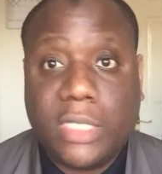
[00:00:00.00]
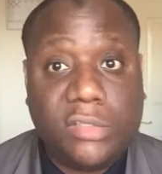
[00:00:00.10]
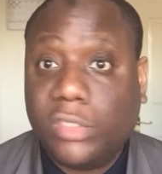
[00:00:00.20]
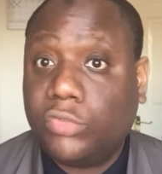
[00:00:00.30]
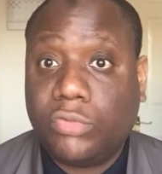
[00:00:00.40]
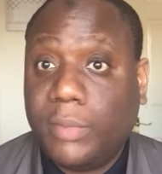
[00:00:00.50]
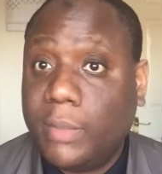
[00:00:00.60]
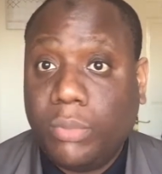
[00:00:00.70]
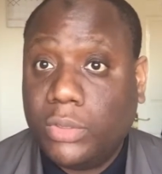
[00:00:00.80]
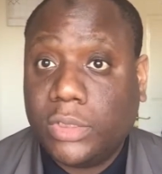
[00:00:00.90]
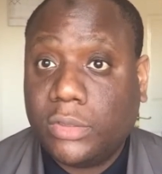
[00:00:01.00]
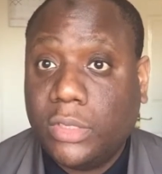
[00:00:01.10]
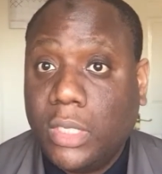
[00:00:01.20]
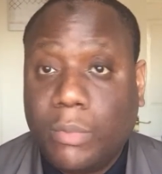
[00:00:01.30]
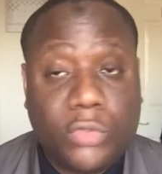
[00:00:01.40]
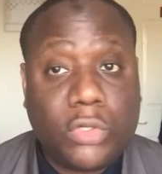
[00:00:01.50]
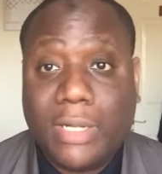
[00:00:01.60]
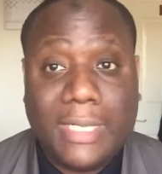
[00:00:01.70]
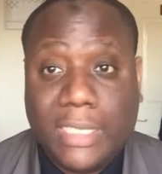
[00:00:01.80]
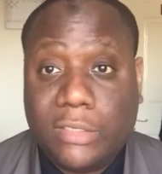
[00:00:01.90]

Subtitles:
And this is extremely important because you can't